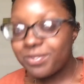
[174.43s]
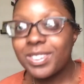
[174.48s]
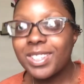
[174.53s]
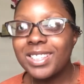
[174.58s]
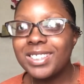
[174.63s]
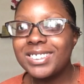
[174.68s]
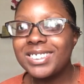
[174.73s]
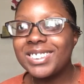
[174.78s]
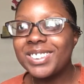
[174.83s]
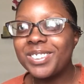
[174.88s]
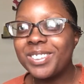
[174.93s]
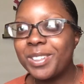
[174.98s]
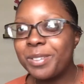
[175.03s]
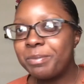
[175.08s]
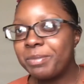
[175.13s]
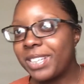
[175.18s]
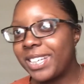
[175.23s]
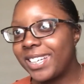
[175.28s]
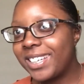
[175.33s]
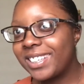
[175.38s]
Okay, so I'm
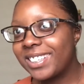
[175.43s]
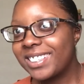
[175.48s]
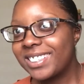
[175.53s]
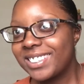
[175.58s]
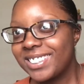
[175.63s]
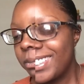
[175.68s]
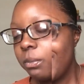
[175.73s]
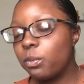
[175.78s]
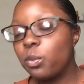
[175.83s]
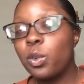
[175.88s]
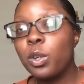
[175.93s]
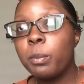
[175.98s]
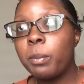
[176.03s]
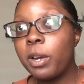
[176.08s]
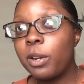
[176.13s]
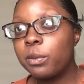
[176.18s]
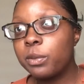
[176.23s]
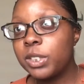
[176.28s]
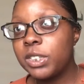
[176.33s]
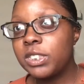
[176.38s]
back. One of my
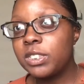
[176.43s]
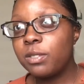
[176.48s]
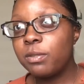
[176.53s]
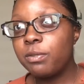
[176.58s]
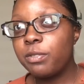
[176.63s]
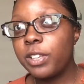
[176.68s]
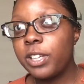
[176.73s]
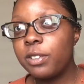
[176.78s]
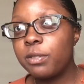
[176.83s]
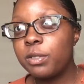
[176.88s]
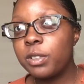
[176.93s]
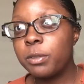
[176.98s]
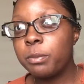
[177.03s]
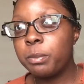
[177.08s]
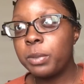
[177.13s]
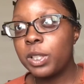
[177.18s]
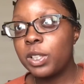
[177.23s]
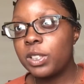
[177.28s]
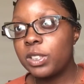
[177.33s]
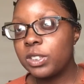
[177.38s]
recent favorite
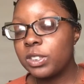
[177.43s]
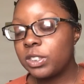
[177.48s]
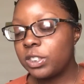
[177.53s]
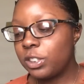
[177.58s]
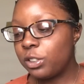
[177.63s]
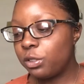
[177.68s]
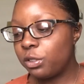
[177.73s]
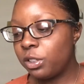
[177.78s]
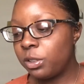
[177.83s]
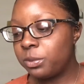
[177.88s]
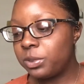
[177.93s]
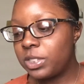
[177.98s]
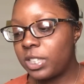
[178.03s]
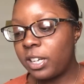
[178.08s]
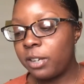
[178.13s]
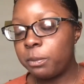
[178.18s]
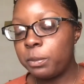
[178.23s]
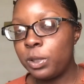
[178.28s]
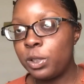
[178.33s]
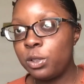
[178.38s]
butters and creams that
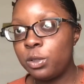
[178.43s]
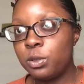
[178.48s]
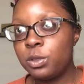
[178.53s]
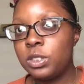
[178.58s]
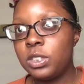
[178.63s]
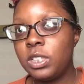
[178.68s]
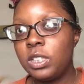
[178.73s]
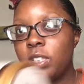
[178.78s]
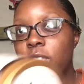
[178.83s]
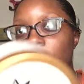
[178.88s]
I've been using